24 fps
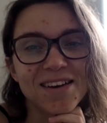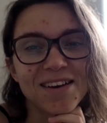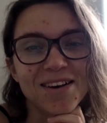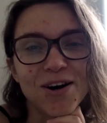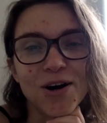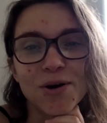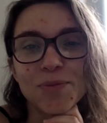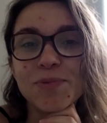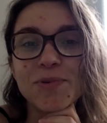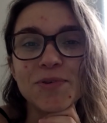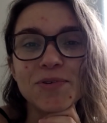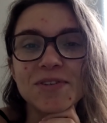
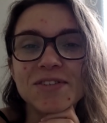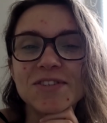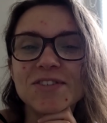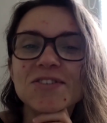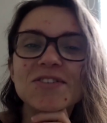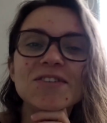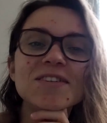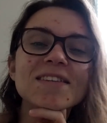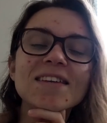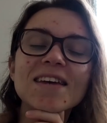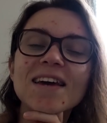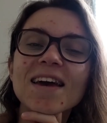hope you
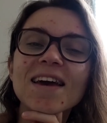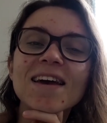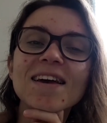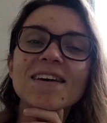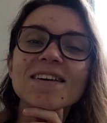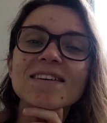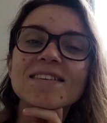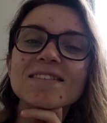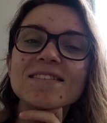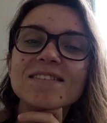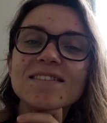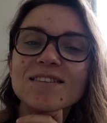enjoyed
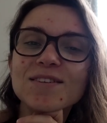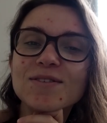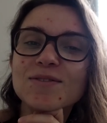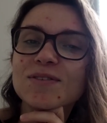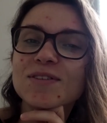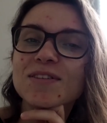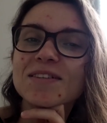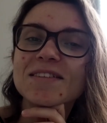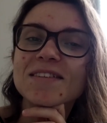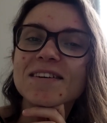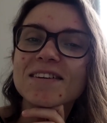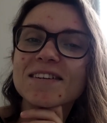and see you
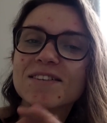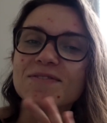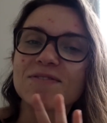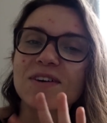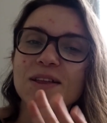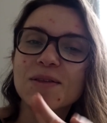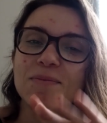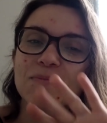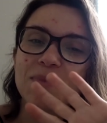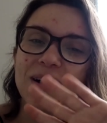in the next one